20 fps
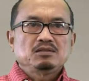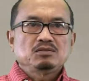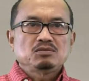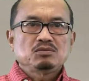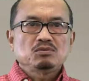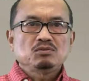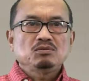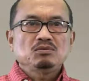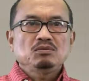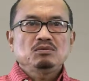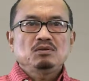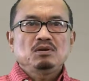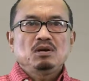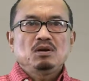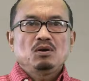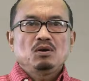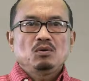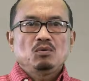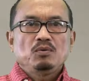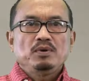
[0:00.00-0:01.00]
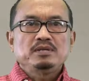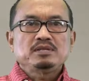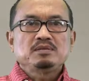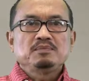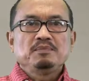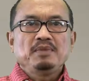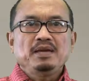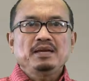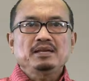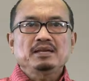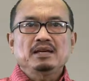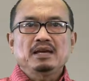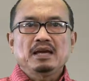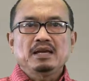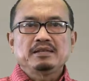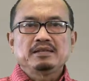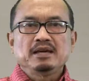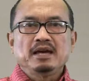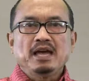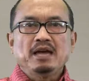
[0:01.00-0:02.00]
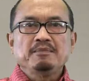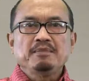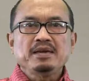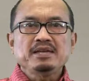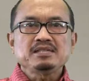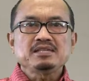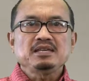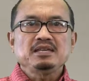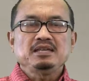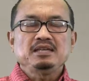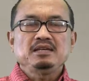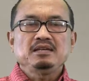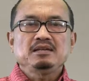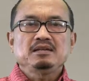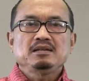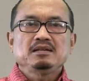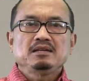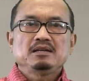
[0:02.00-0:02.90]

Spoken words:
2, which make the MSE